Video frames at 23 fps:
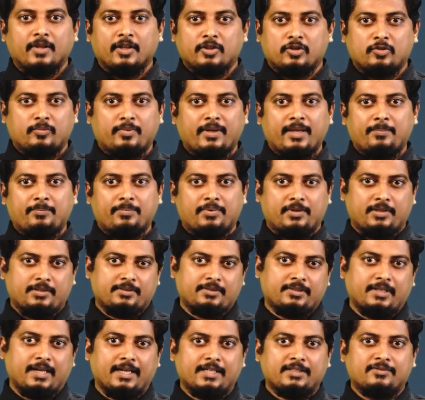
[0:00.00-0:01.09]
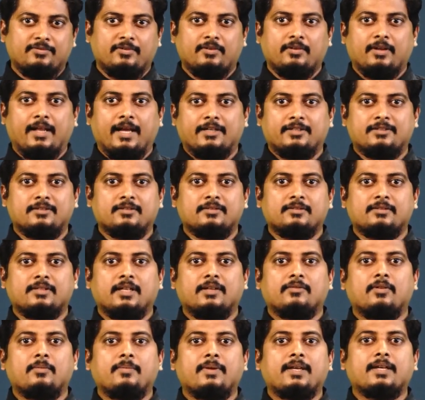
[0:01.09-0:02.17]
To be precise, for actions
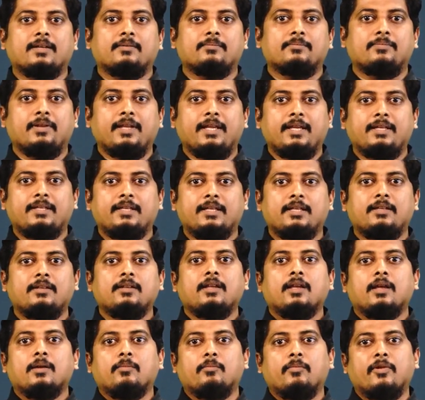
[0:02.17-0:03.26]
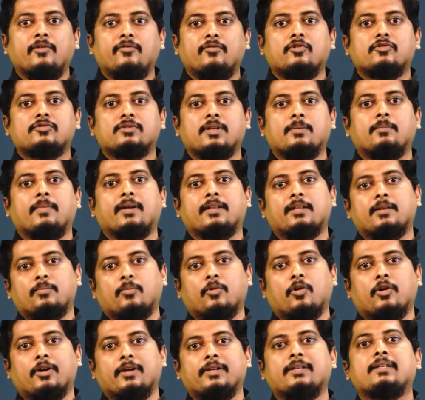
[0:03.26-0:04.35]
that will be completed before some other
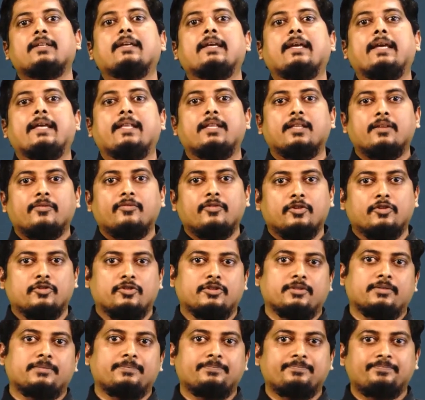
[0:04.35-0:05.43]
point in the future.